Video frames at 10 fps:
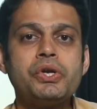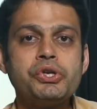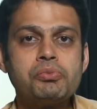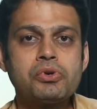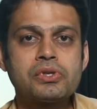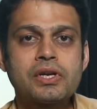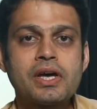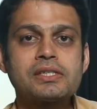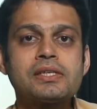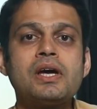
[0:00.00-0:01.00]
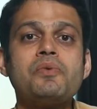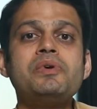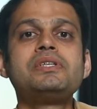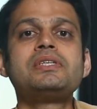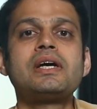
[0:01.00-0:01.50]
pneumothorax,
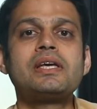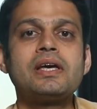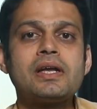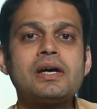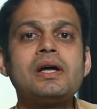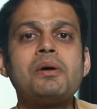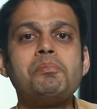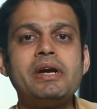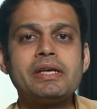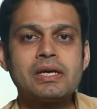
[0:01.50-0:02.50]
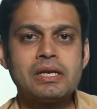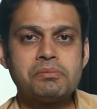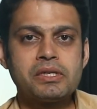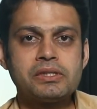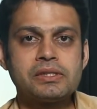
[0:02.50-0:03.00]
which is again a medical
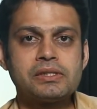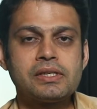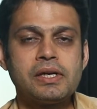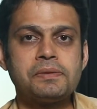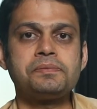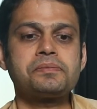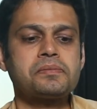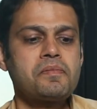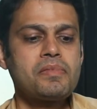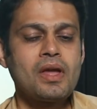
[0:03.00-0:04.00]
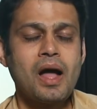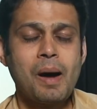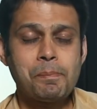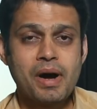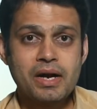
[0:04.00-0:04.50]
emergency.
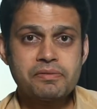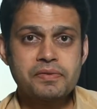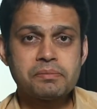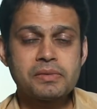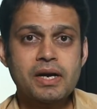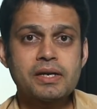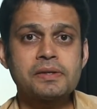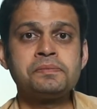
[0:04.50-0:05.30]
Apart from that,